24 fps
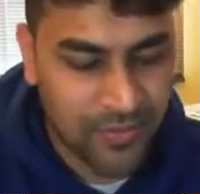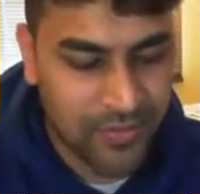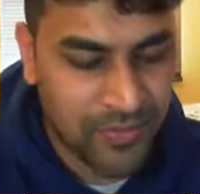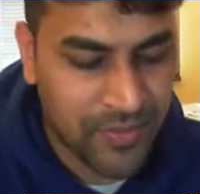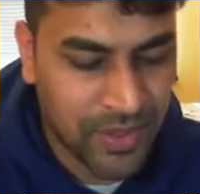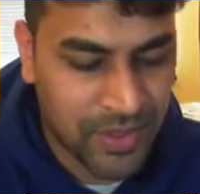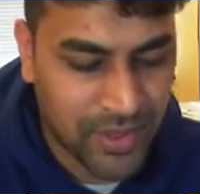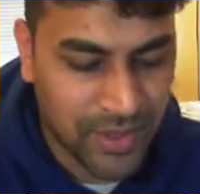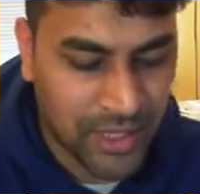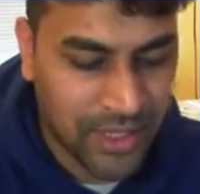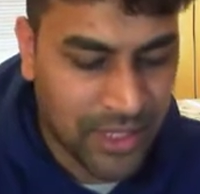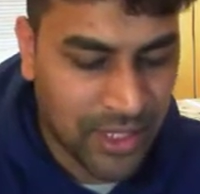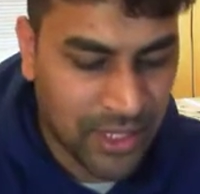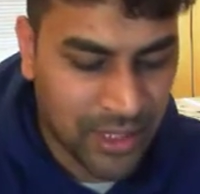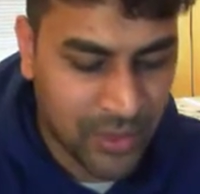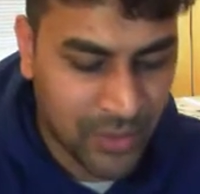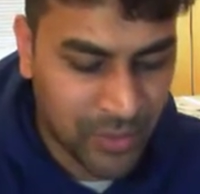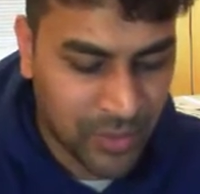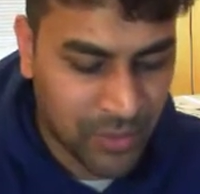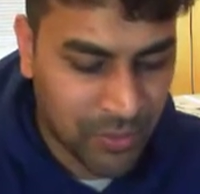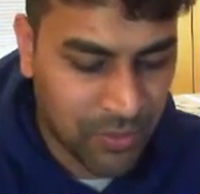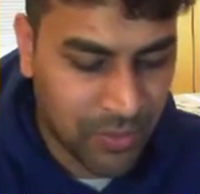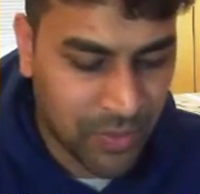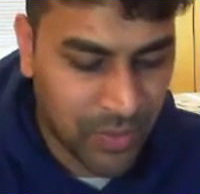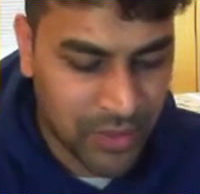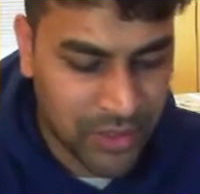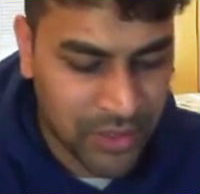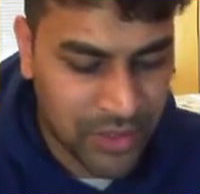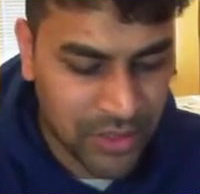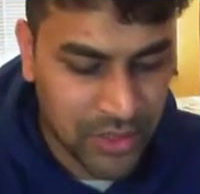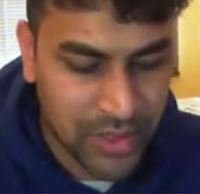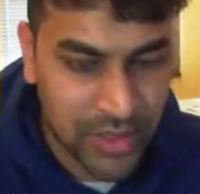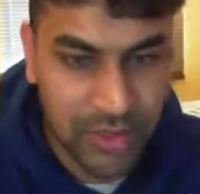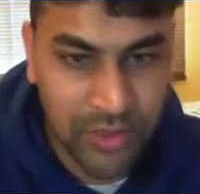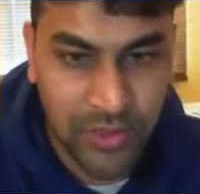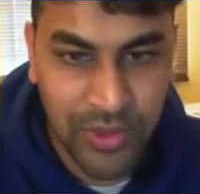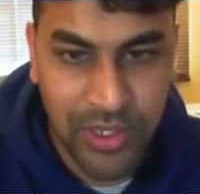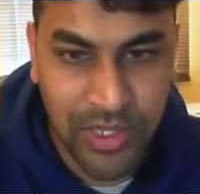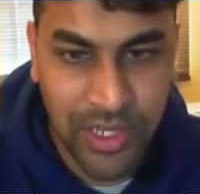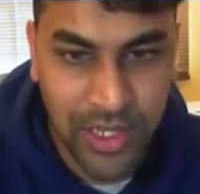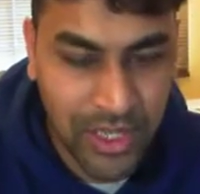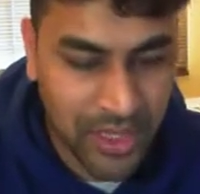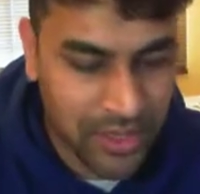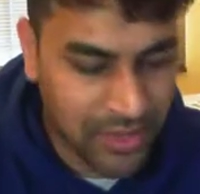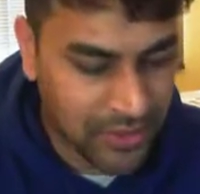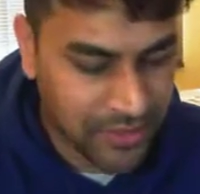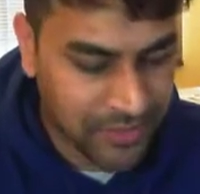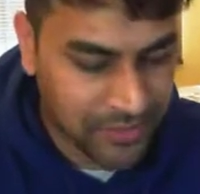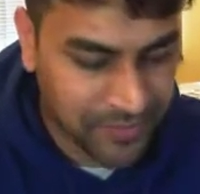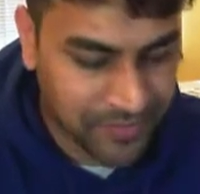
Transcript: Then the last one pointing to a null.